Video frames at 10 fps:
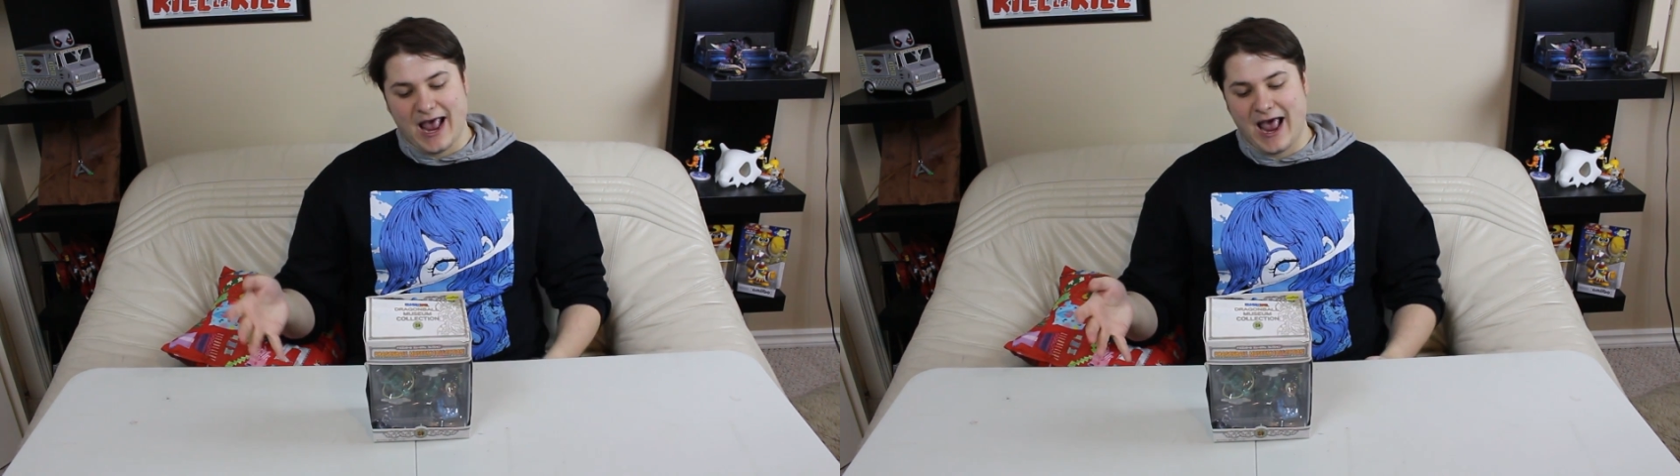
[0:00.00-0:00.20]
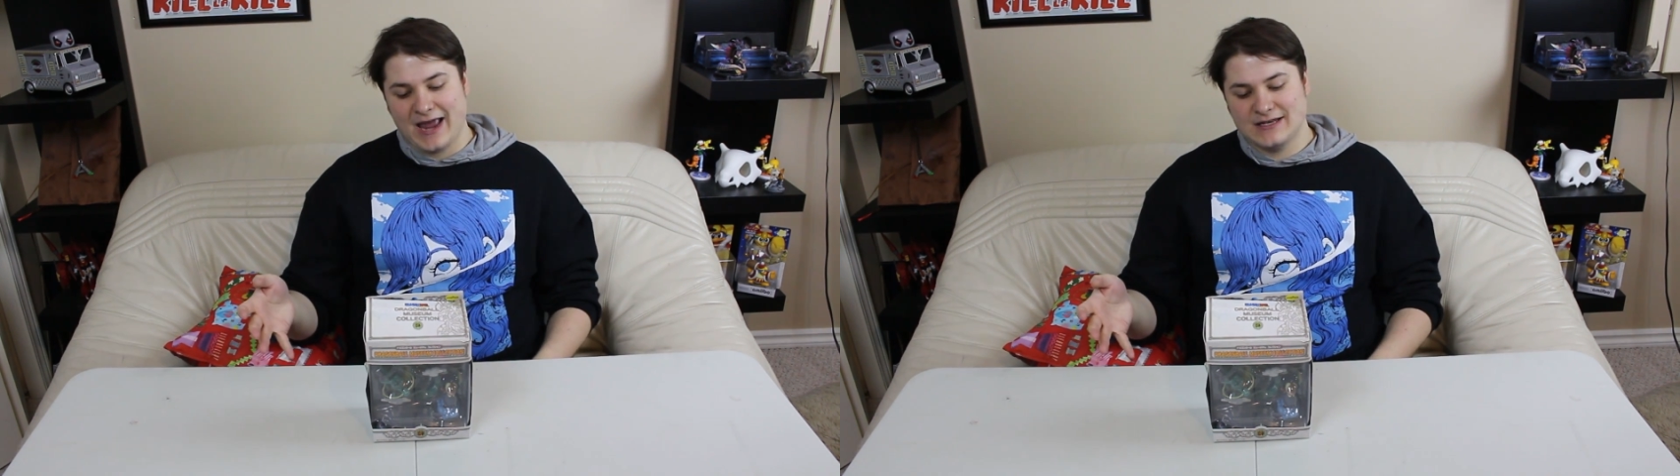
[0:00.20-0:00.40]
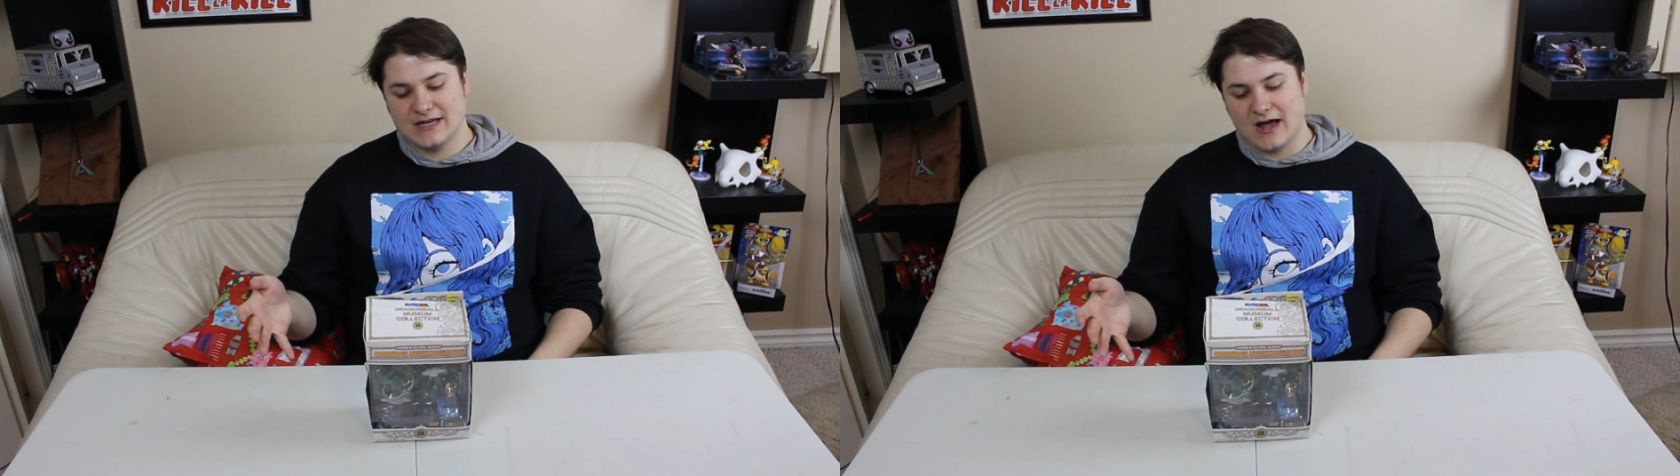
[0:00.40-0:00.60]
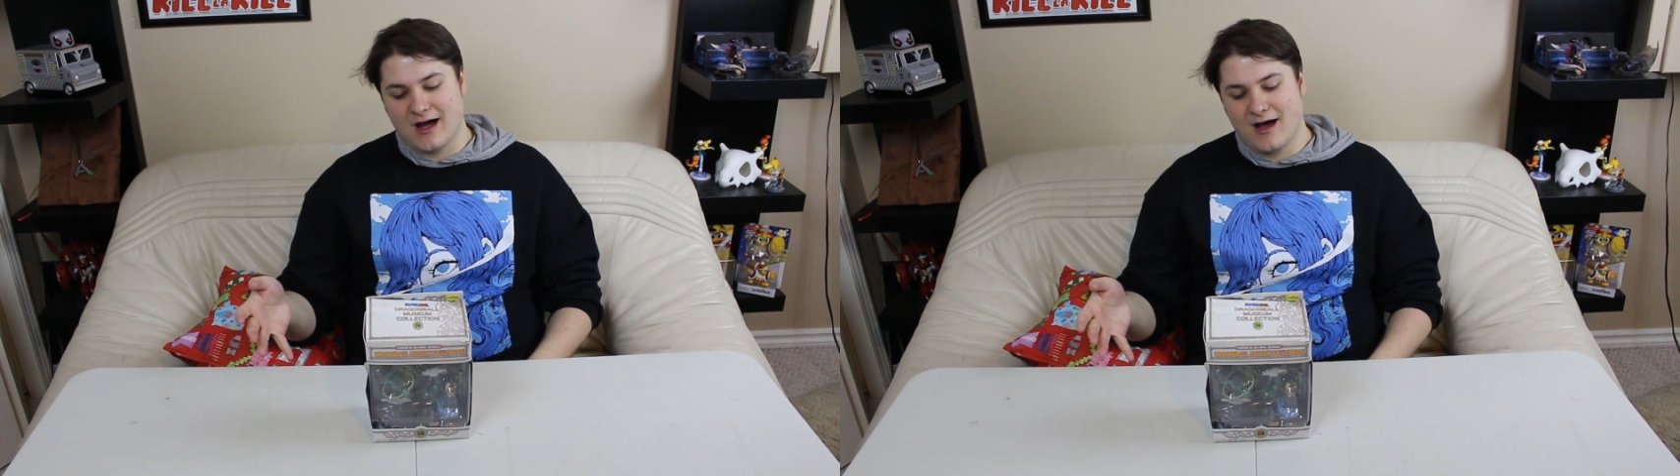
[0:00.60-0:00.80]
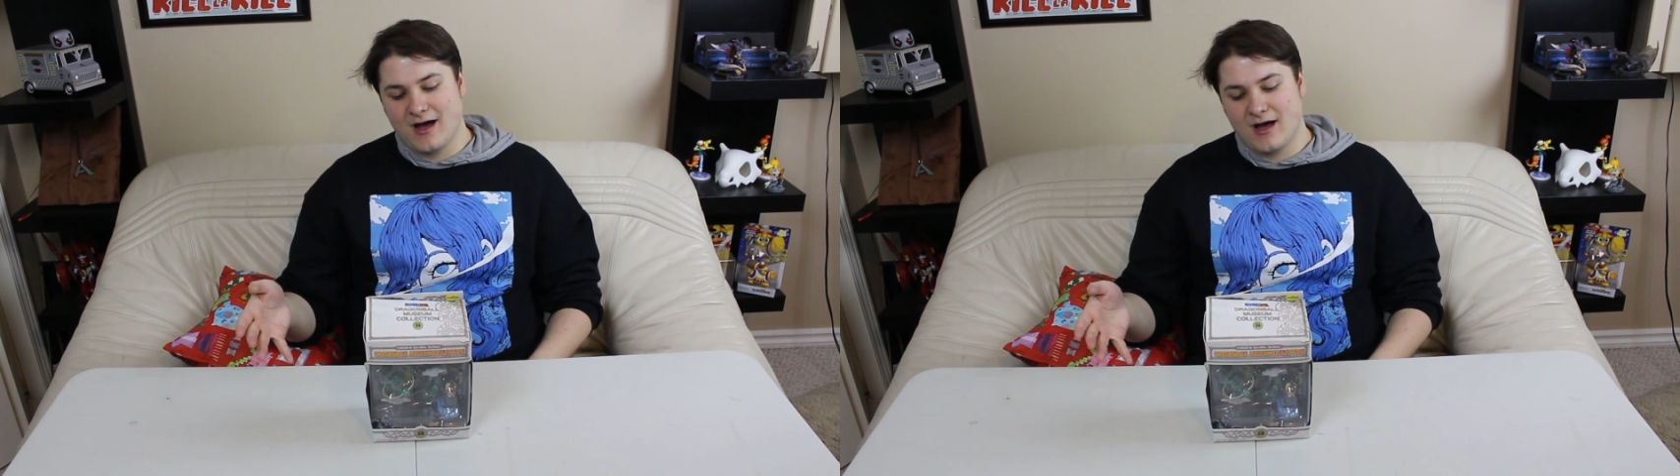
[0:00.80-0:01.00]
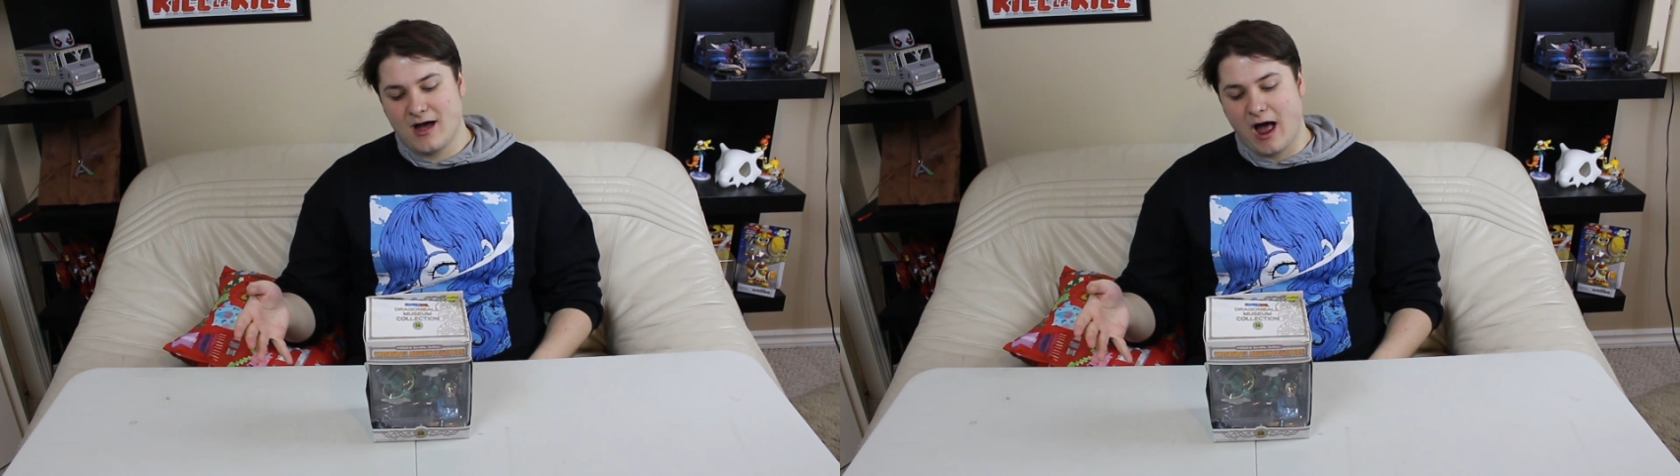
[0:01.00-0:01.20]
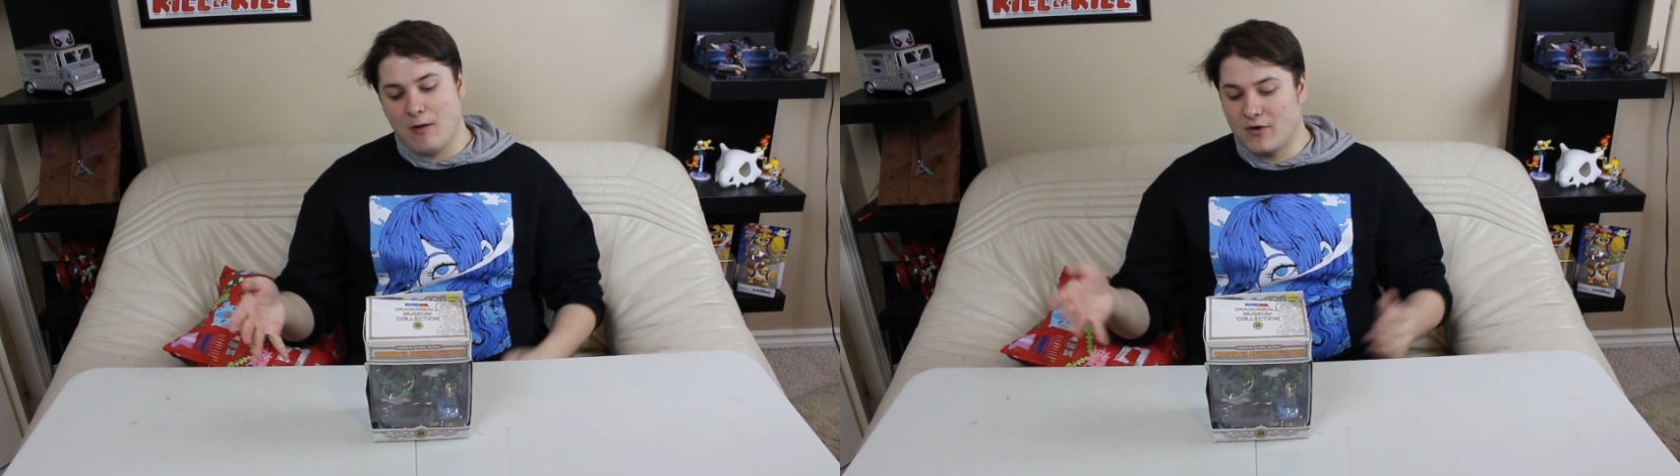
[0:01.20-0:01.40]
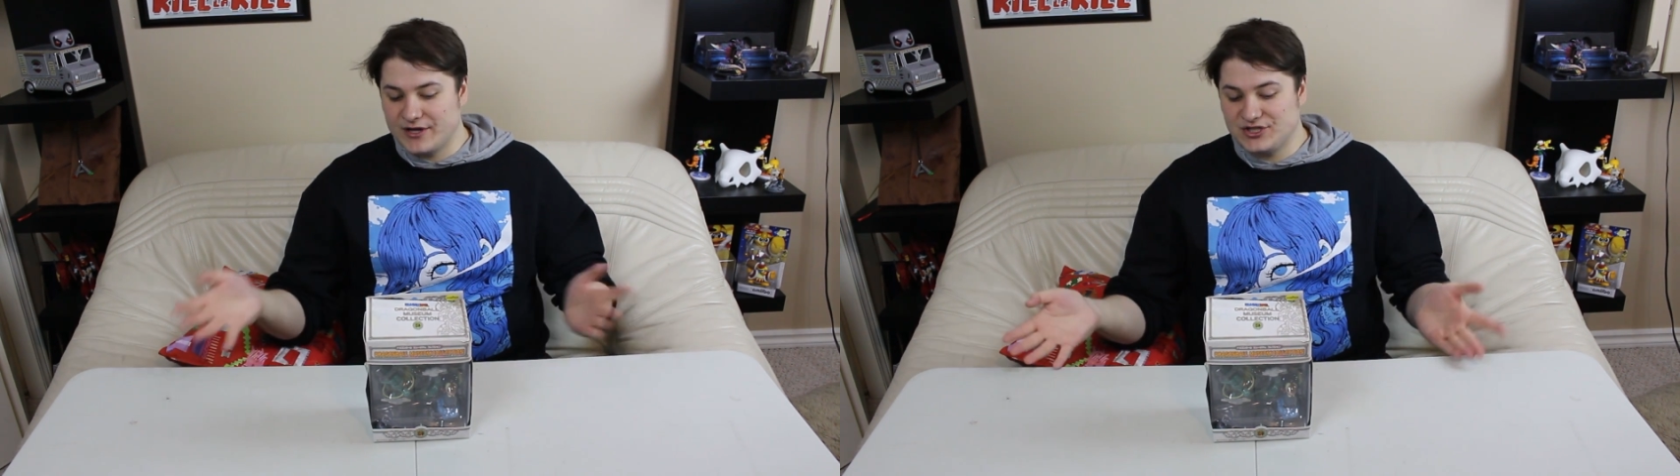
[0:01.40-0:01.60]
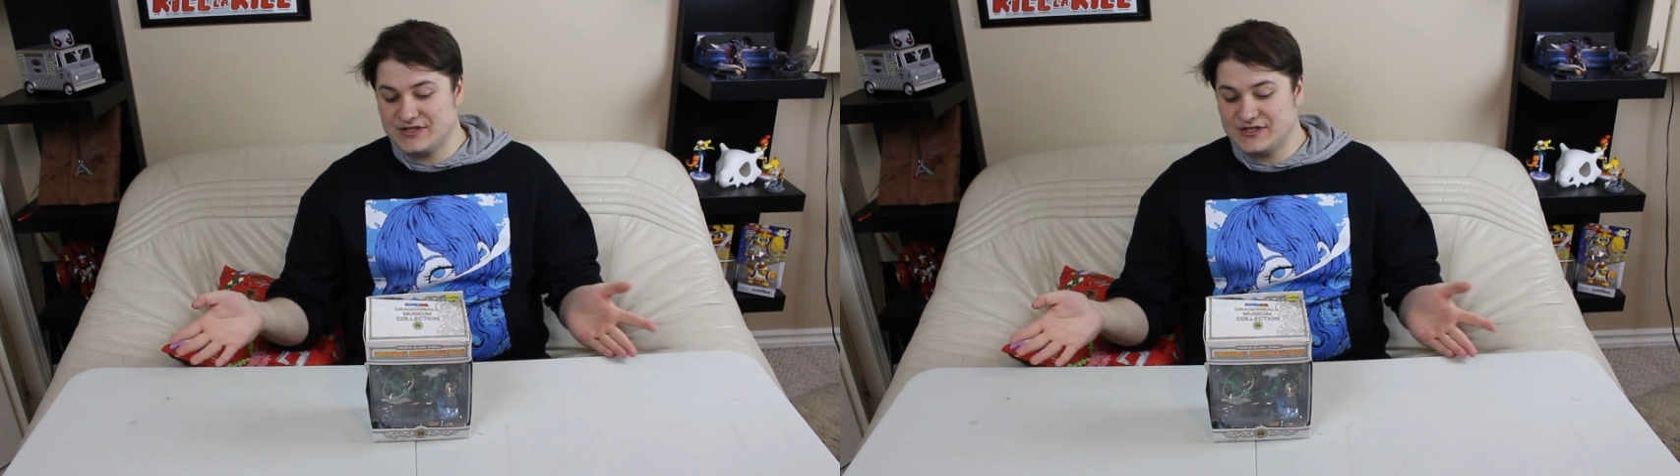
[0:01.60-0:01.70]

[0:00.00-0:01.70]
and I want